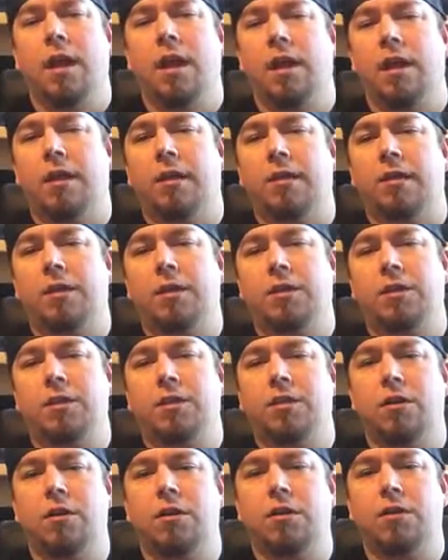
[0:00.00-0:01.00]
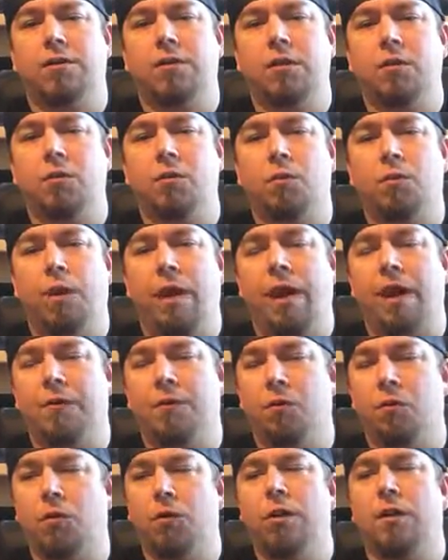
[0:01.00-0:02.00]
and let you know if you
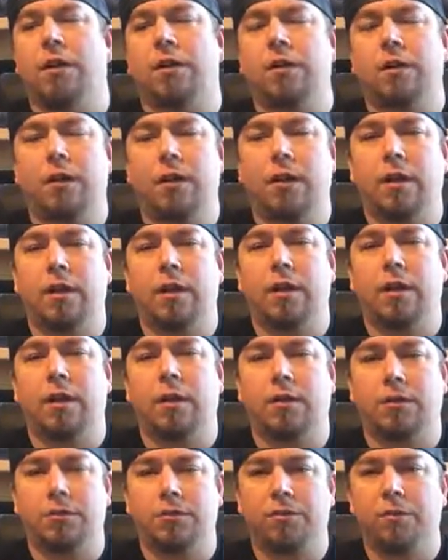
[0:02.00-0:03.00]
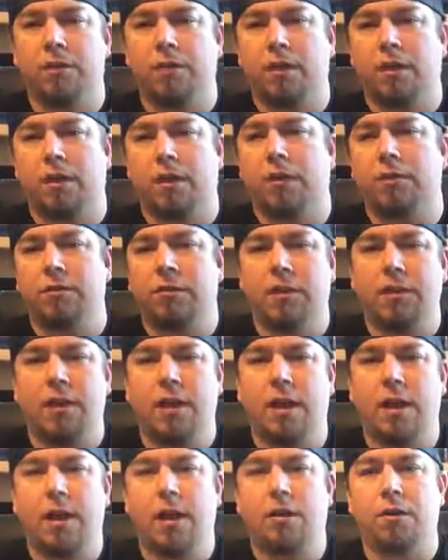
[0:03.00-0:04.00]
have won, and then I'll send
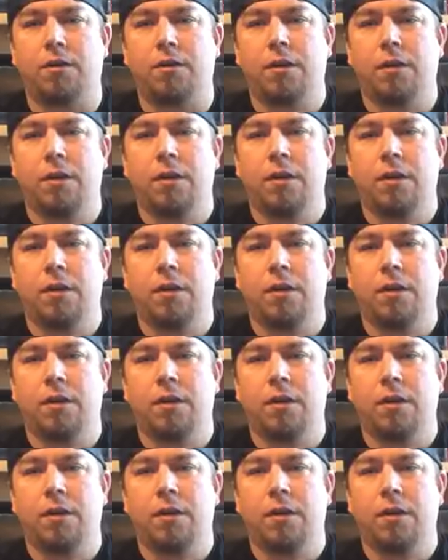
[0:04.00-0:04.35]
that out.